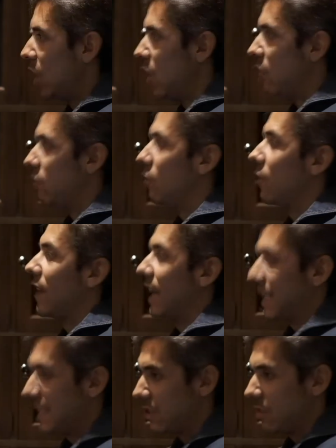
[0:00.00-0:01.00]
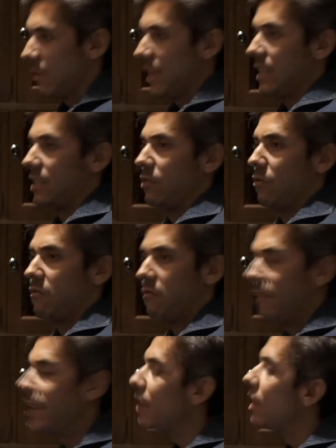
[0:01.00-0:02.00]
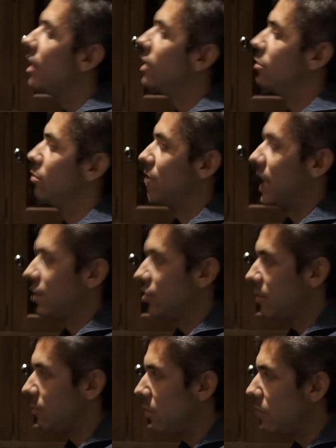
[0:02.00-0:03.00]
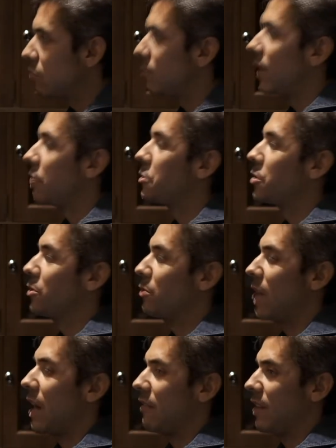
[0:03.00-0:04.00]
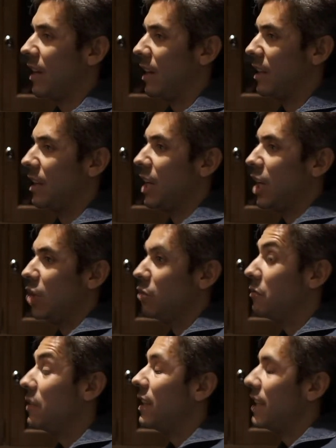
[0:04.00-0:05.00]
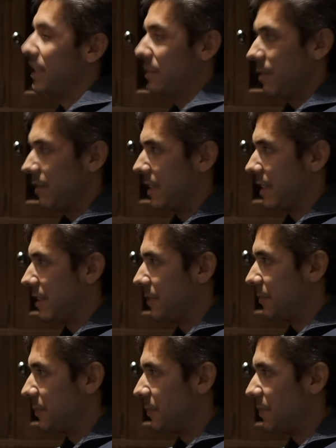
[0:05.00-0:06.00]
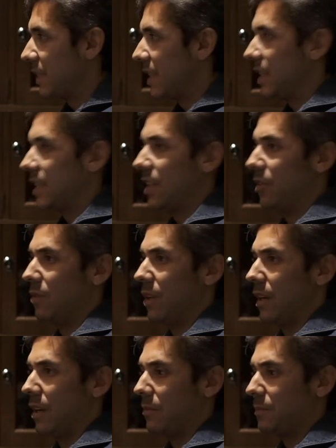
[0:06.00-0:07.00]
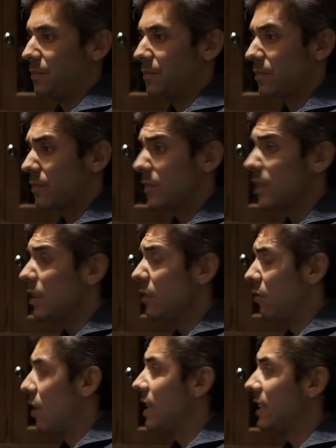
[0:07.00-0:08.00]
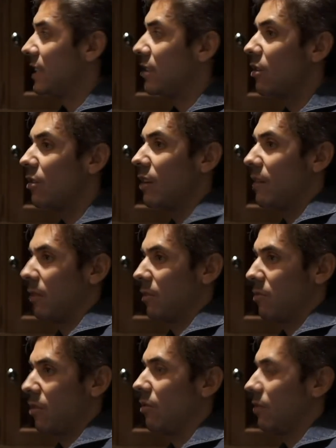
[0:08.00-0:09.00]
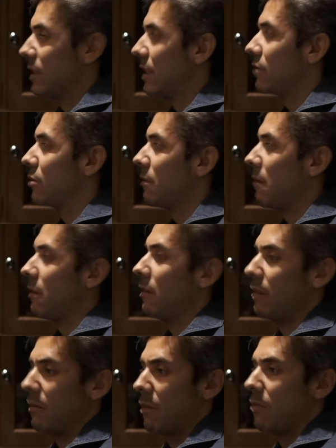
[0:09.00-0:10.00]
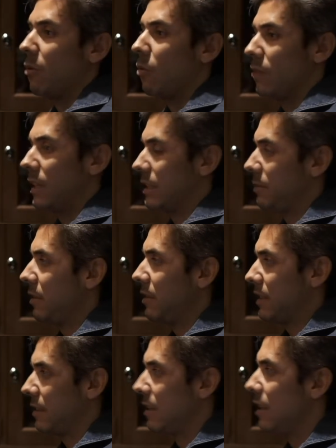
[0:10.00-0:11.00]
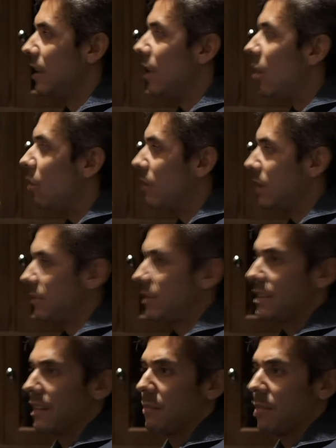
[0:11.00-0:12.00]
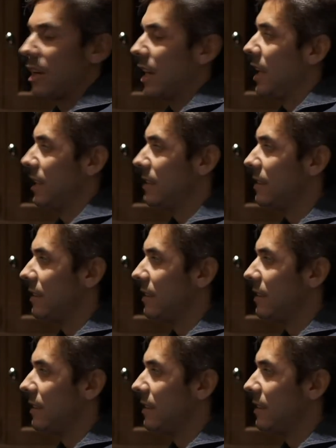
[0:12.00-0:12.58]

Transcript: Right. For the customers to feel, to touch the product, but also to have to feel the experience. So for us, it's not only about the product; it's also around all the experience that the brand has.